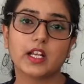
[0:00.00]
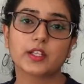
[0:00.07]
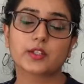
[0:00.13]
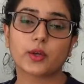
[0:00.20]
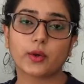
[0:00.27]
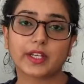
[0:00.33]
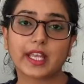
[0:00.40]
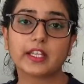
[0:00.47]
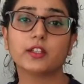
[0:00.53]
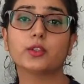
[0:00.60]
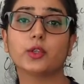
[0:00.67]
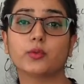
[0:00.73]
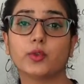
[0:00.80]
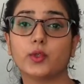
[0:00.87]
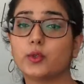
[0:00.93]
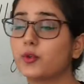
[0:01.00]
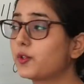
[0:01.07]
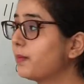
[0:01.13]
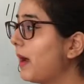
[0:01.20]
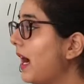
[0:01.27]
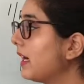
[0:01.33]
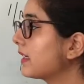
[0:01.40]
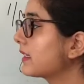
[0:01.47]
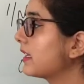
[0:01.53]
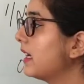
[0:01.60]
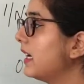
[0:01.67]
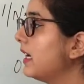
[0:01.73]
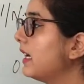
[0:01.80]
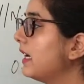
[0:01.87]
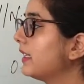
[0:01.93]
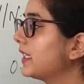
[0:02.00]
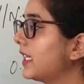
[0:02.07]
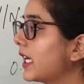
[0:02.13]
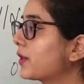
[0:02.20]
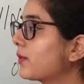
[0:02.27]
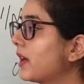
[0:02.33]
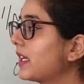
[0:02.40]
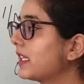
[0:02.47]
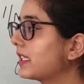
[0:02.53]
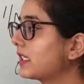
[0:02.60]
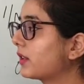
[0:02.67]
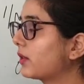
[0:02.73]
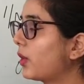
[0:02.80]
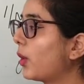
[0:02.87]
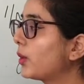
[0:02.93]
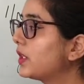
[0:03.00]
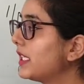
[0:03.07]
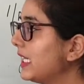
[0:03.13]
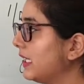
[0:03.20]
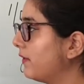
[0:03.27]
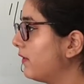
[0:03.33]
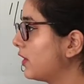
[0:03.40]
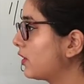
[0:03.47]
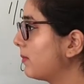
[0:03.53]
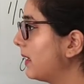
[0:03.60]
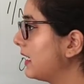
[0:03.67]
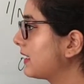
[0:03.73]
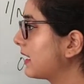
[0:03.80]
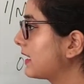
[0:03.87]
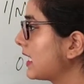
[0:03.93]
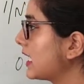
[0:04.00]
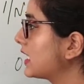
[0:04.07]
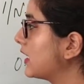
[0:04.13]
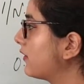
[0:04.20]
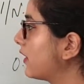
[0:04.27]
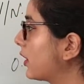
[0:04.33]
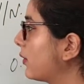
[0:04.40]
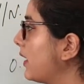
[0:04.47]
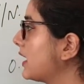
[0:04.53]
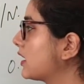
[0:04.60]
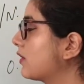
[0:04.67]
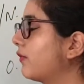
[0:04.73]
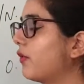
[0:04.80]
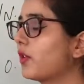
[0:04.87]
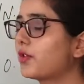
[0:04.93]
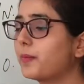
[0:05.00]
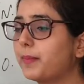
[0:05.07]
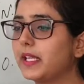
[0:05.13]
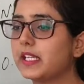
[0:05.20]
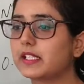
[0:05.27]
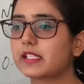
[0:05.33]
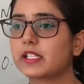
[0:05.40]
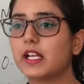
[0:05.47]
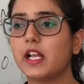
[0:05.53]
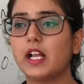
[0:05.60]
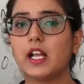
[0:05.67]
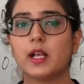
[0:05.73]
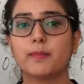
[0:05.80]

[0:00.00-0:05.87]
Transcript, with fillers: So again, you will lose marks. The next one is code D, which means excessive request for repeats.